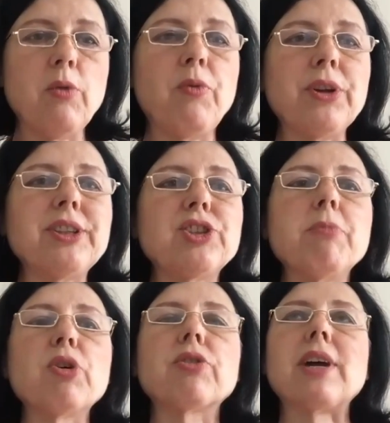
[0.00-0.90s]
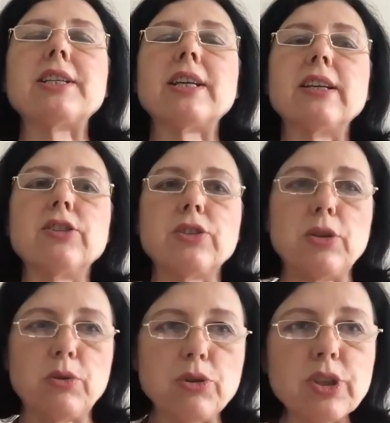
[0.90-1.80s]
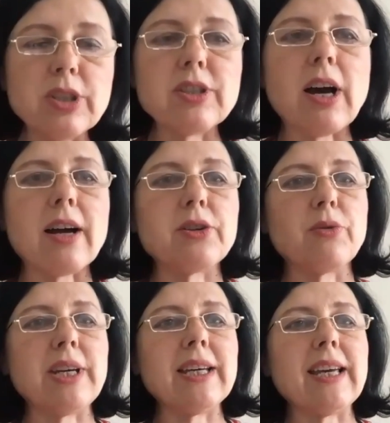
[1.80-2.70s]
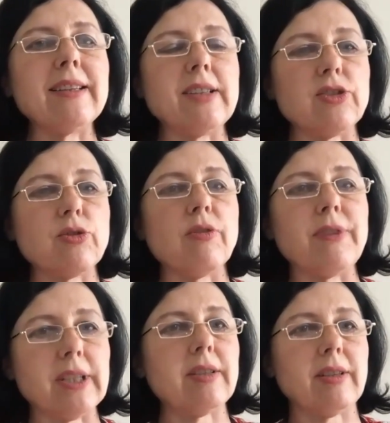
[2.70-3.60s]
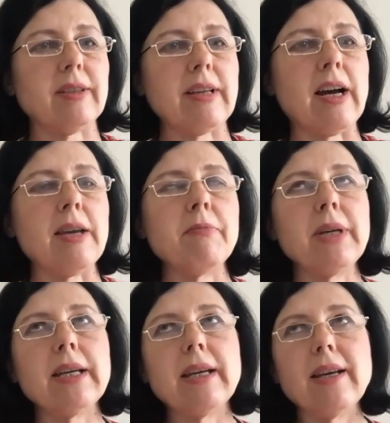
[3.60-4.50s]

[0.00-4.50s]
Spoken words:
what the democratic institutions are doing in this COVID time,